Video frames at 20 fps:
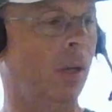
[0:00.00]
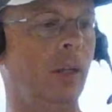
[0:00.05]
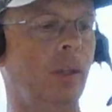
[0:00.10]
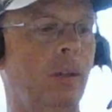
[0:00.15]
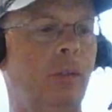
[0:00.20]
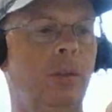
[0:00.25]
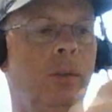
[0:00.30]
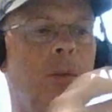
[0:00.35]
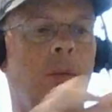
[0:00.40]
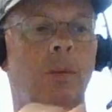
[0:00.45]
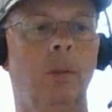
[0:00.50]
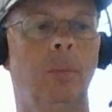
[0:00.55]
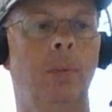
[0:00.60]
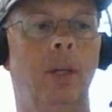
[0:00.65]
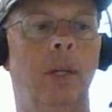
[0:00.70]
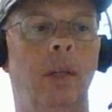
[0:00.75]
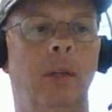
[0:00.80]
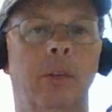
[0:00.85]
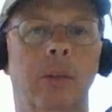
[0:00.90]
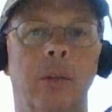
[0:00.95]
to tune the
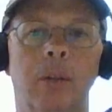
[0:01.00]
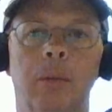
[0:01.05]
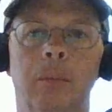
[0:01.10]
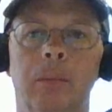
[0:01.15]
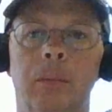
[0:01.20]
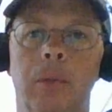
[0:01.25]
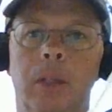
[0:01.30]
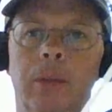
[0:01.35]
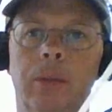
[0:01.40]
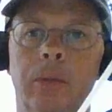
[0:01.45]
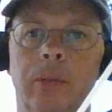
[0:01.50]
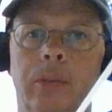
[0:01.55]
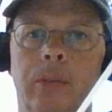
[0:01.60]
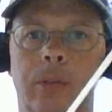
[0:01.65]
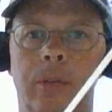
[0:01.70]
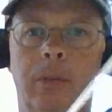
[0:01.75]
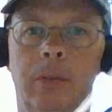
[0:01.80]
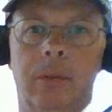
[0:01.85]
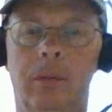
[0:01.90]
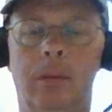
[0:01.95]
pendulum.
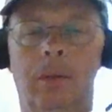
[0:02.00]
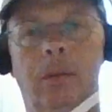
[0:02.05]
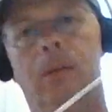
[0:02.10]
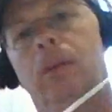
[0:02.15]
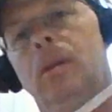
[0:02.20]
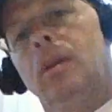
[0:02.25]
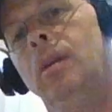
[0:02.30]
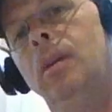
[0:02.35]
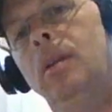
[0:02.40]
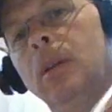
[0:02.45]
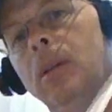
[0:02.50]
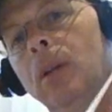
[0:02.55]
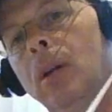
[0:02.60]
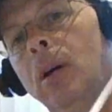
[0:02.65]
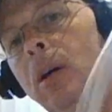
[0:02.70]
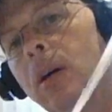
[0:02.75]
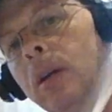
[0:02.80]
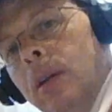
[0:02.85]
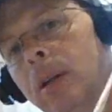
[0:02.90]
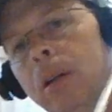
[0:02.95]
Is
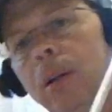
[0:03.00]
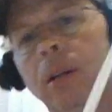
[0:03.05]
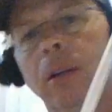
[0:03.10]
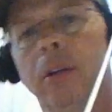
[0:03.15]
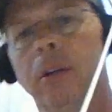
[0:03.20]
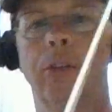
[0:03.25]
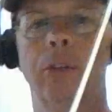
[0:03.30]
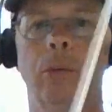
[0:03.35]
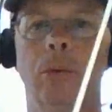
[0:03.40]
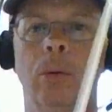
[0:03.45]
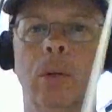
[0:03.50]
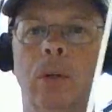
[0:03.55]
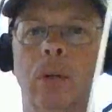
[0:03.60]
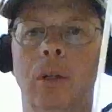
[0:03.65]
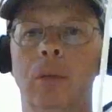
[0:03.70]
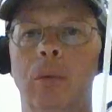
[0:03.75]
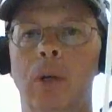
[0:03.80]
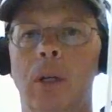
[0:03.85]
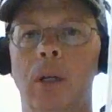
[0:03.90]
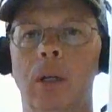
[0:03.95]
longer,
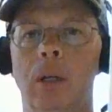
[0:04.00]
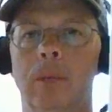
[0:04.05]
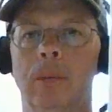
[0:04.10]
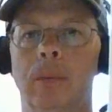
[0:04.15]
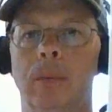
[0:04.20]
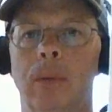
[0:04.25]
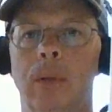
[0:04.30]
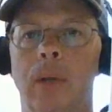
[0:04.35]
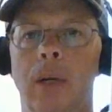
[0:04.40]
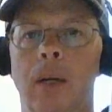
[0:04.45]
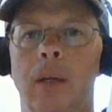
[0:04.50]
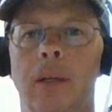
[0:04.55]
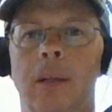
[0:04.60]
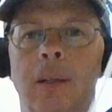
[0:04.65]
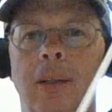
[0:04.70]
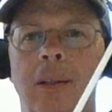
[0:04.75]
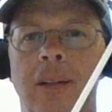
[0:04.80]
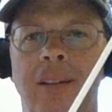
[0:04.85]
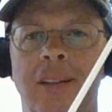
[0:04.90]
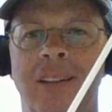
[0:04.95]
shorter? Well,
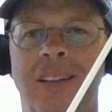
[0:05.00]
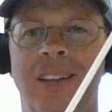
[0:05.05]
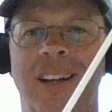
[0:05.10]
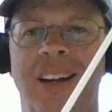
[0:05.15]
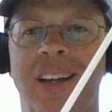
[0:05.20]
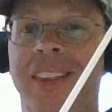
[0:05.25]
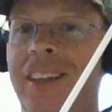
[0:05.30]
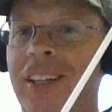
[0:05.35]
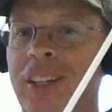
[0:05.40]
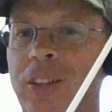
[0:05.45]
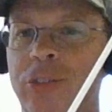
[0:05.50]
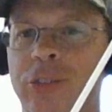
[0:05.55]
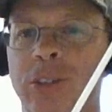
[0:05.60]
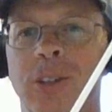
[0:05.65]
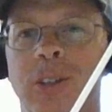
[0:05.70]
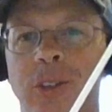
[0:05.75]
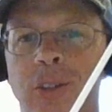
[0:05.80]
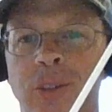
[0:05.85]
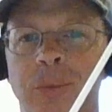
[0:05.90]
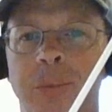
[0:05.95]
I think it
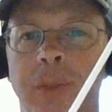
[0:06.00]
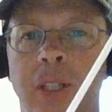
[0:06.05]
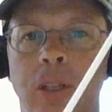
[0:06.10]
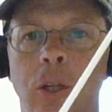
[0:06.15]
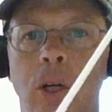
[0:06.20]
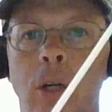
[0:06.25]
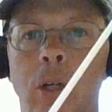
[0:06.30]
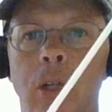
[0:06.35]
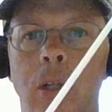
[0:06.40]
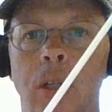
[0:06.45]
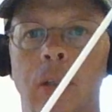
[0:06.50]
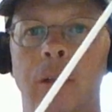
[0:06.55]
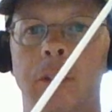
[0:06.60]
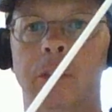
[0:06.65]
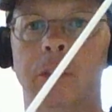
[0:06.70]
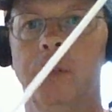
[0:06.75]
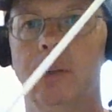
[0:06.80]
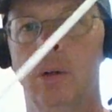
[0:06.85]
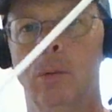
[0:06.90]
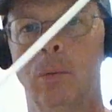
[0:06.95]
took a little bit longer,
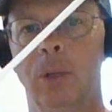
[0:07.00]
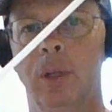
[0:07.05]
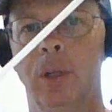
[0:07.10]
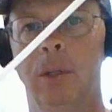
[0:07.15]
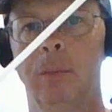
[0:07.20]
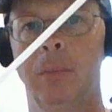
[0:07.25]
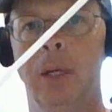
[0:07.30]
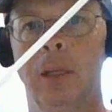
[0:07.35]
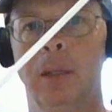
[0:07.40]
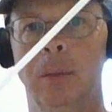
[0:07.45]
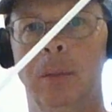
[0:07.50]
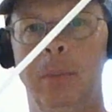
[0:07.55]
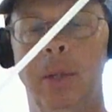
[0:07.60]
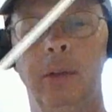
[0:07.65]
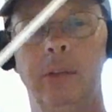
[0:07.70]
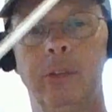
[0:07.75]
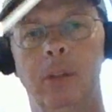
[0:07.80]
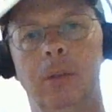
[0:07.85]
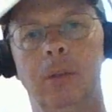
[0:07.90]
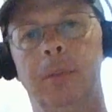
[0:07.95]
so we're going to make the
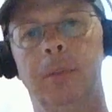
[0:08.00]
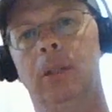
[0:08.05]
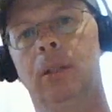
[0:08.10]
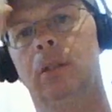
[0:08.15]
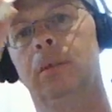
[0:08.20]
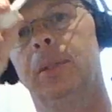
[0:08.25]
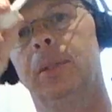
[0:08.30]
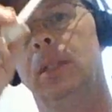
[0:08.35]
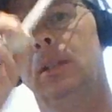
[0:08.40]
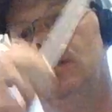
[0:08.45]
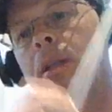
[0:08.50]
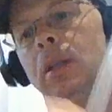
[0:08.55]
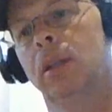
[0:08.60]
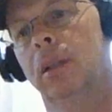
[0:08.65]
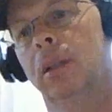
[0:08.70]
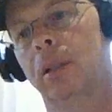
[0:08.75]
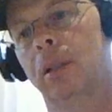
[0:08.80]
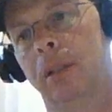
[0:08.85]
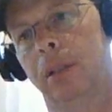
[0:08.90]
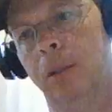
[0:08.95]
pendulum a little bit
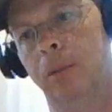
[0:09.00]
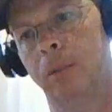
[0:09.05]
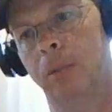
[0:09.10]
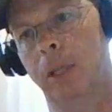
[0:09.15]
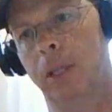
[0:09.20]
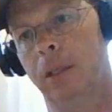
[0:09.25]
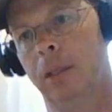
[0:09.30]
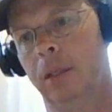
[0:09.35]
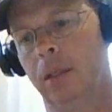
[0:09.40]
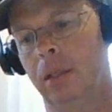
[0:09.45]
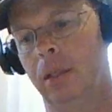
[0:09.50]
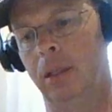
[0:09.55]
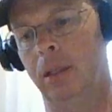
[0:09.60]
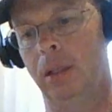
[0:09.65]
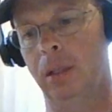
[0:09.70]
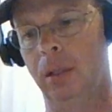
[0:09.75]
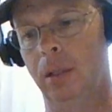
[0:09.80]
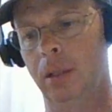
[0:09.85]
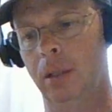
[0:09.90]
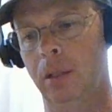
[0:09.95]
longer. You ready?
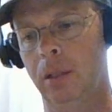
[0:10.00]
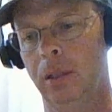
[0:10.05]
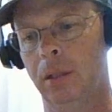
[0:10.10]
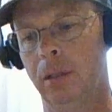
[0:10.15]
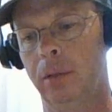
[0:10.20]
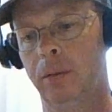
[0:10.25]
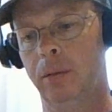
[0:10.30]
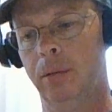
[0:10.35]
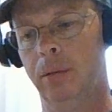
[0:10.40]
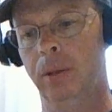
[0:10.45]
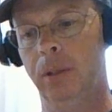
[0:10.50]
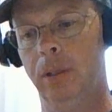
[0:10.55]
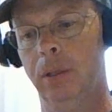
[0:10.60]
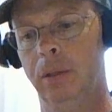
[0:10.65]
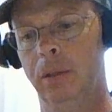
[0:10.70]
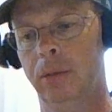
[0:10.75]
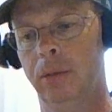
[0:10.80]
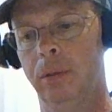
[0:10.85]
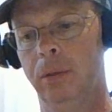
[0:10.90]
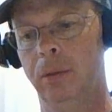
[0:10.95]
3,
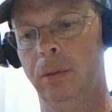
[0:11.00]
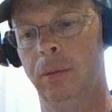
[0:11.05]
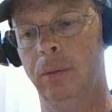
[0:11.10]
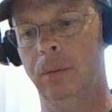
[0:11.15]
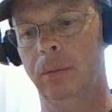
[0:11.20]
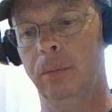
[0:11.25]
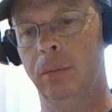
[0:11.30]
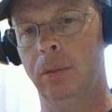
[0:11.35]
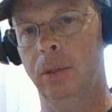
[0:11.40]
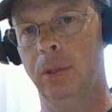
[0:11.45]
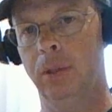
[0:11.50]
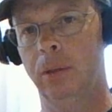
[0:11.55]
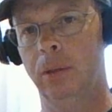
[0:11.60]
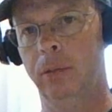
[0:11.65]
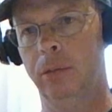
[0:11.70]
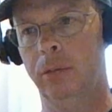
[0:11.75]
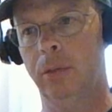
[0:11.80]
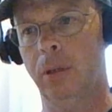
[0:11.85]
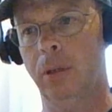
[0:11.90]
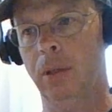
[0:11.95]
2, 1,
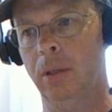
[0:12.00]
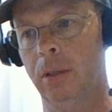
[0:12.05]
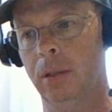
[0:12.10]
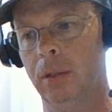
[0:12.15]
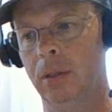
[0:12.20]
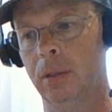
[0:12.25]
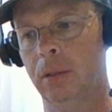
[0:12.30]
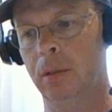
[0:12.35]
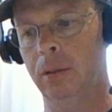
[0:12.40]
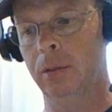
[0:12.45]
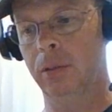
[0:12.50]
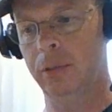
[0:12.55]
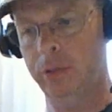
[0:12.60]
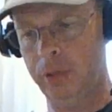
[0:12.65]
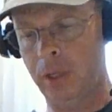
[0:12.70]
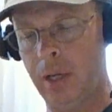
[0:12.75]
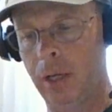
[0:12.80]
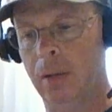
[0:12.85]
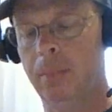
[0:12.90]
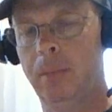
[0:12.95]
start,
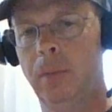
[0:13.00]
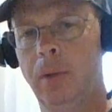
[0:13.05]
stop.